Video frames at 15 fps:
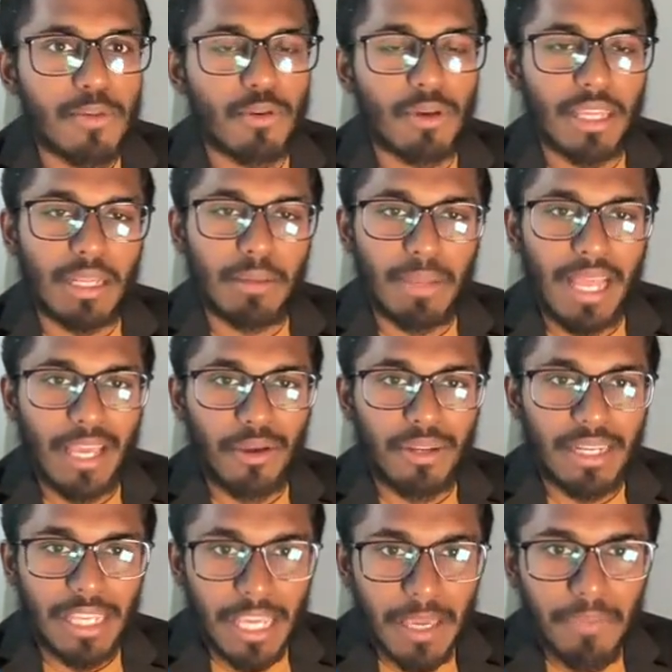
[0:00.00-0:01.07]
you can apply your
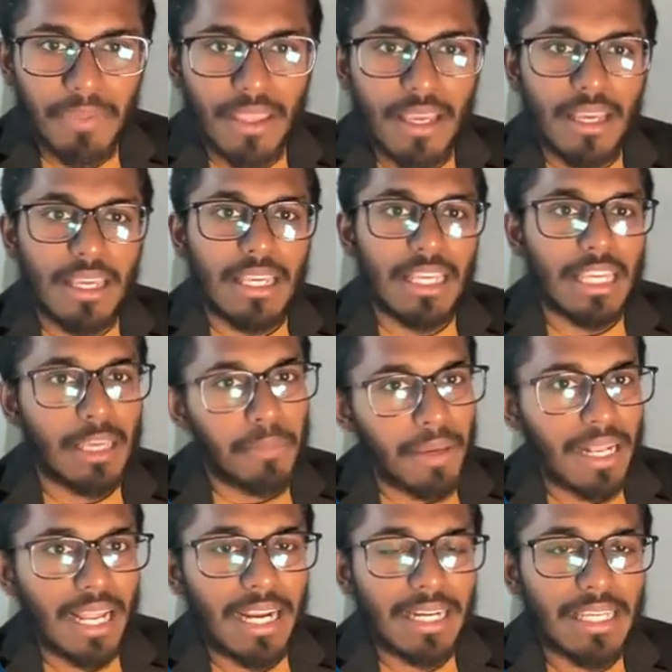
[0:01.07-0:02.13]
name,
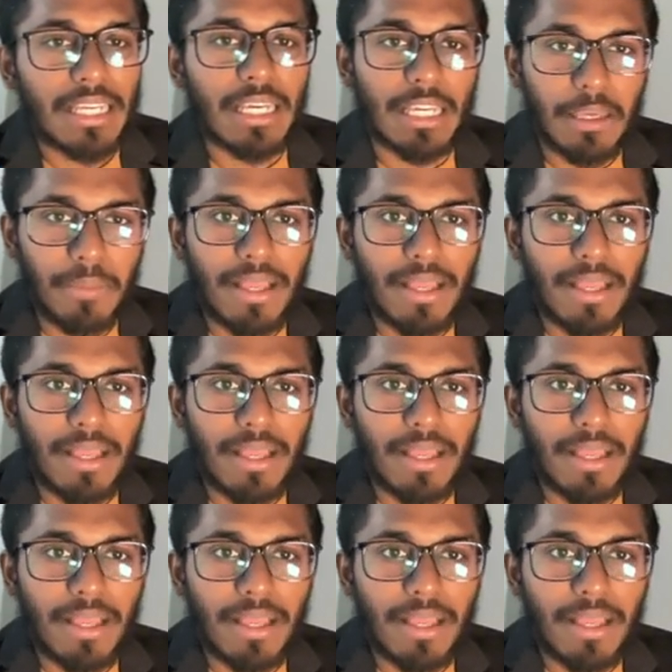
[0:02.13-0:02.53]
email id.